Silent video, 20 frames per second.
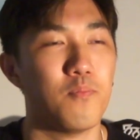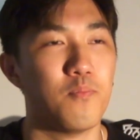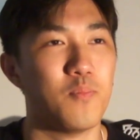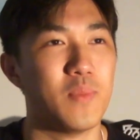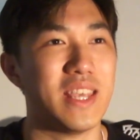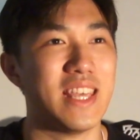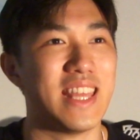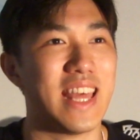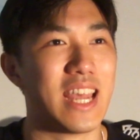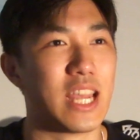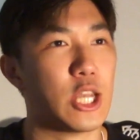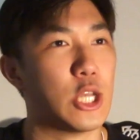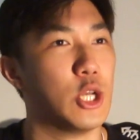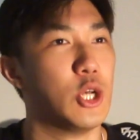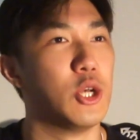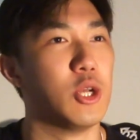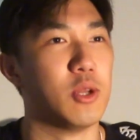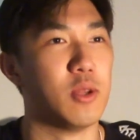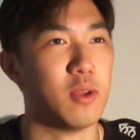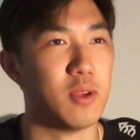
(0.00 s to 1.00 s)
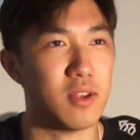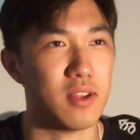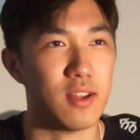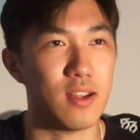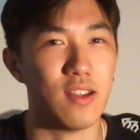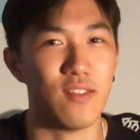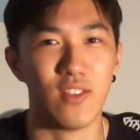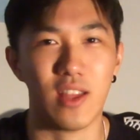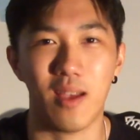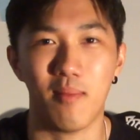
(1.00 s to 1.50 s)
be that good,
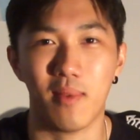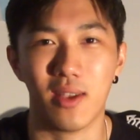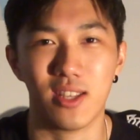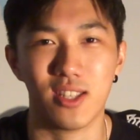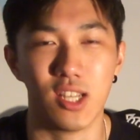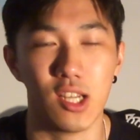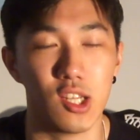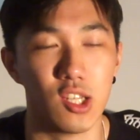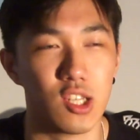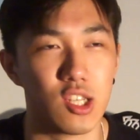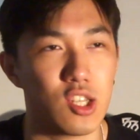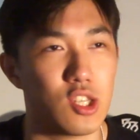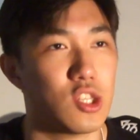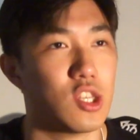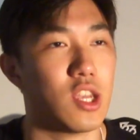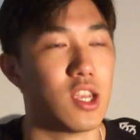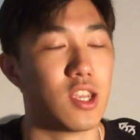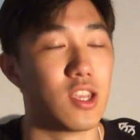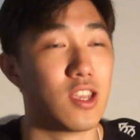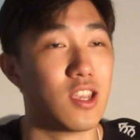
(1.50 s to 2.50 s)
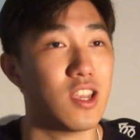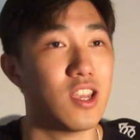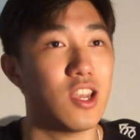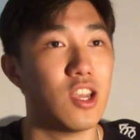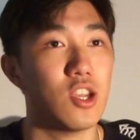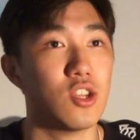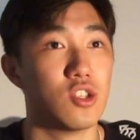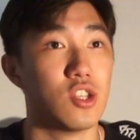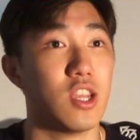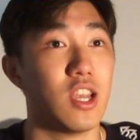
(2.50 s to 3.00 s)
if that makes sense. Because, like,
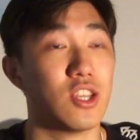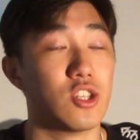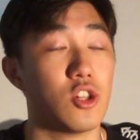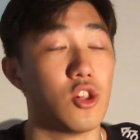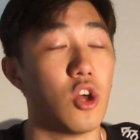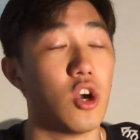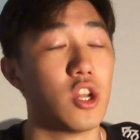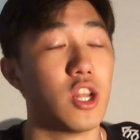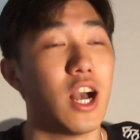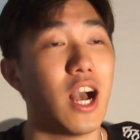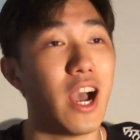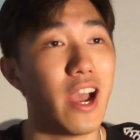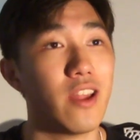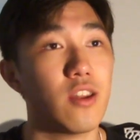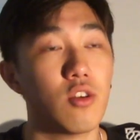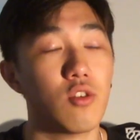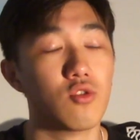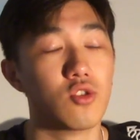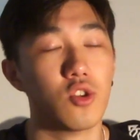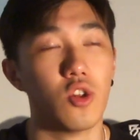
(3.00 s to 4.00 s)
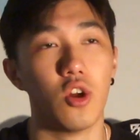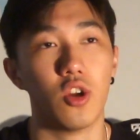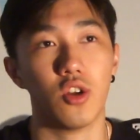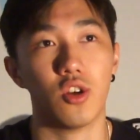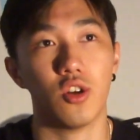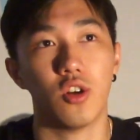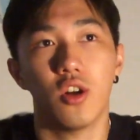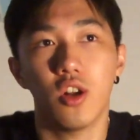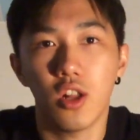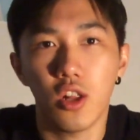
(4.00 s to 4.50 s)
she has a lot of high notes, a lot
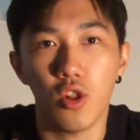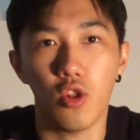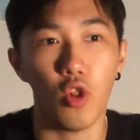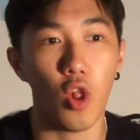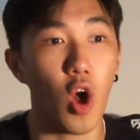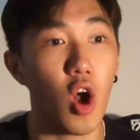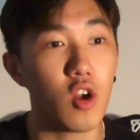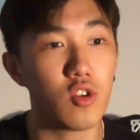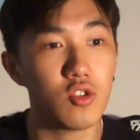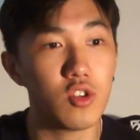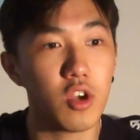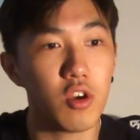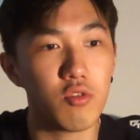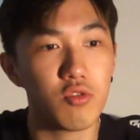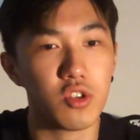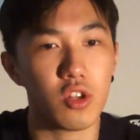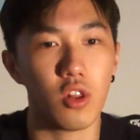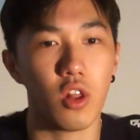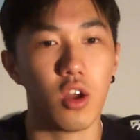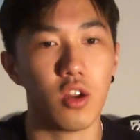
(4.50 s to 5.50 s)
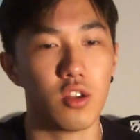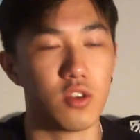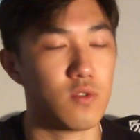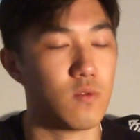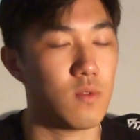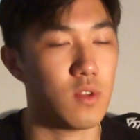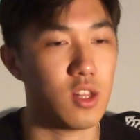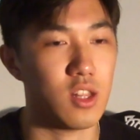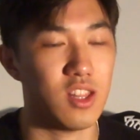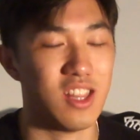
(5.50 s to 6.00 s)
of long notes, a lot of,
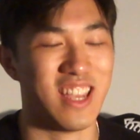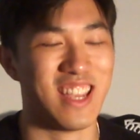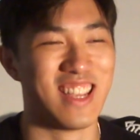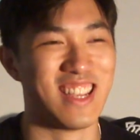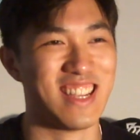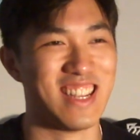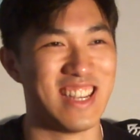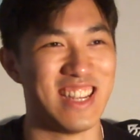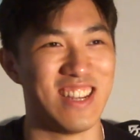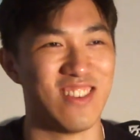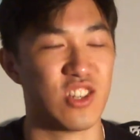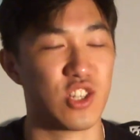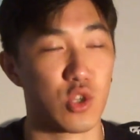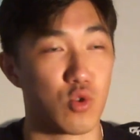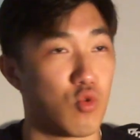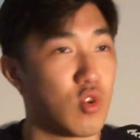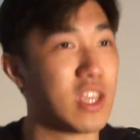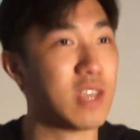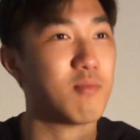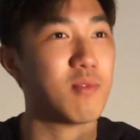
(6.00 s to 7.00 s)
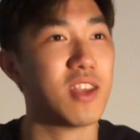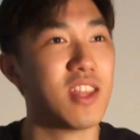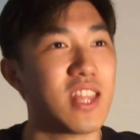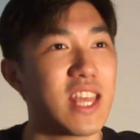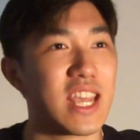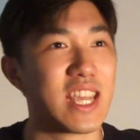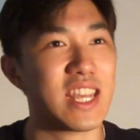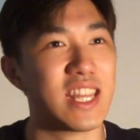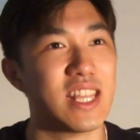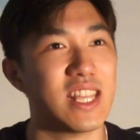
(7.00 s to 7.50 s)
like, screaming,
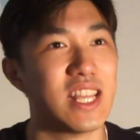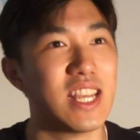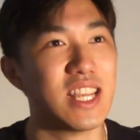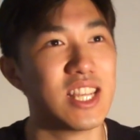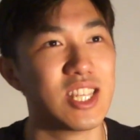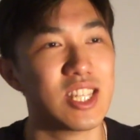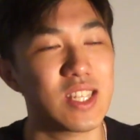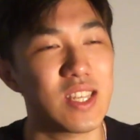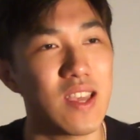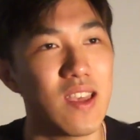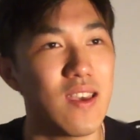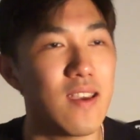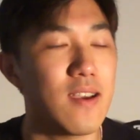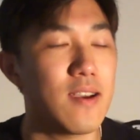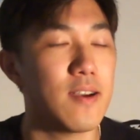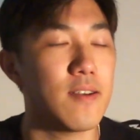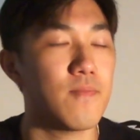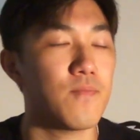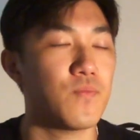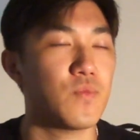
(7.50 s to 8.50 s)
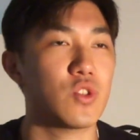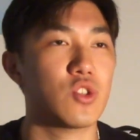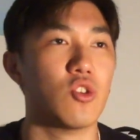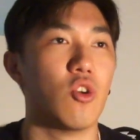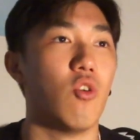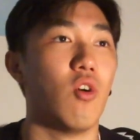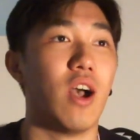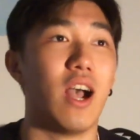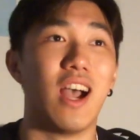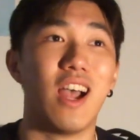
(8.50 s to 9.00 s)
like, in this.
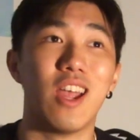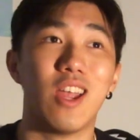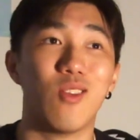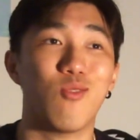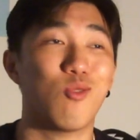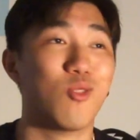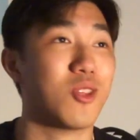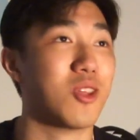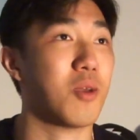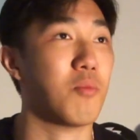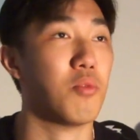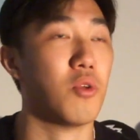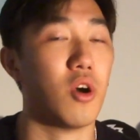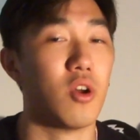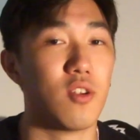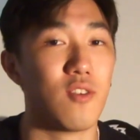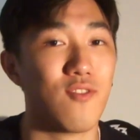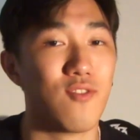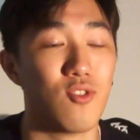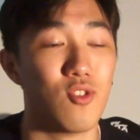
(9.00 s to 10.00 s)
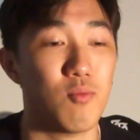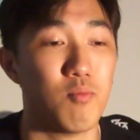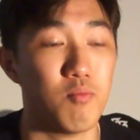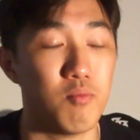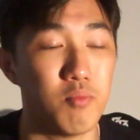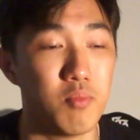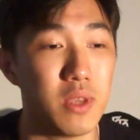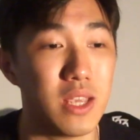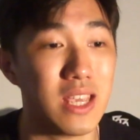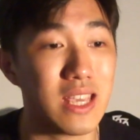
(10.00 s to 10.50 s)
So, I really applaud her for
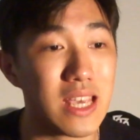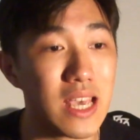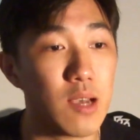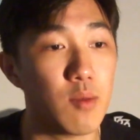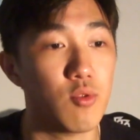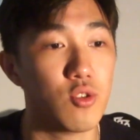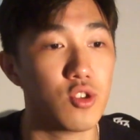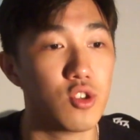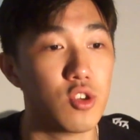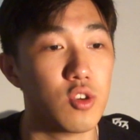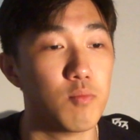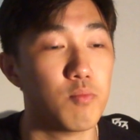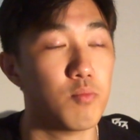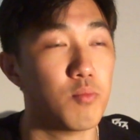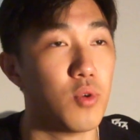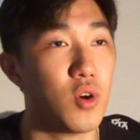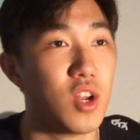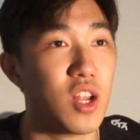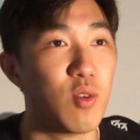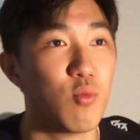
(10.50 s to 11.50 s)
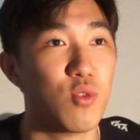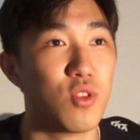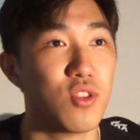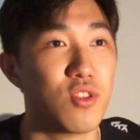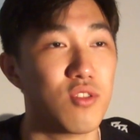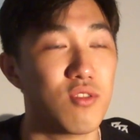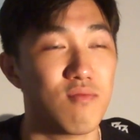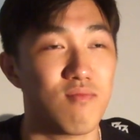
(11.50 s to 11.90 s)
being able to put up with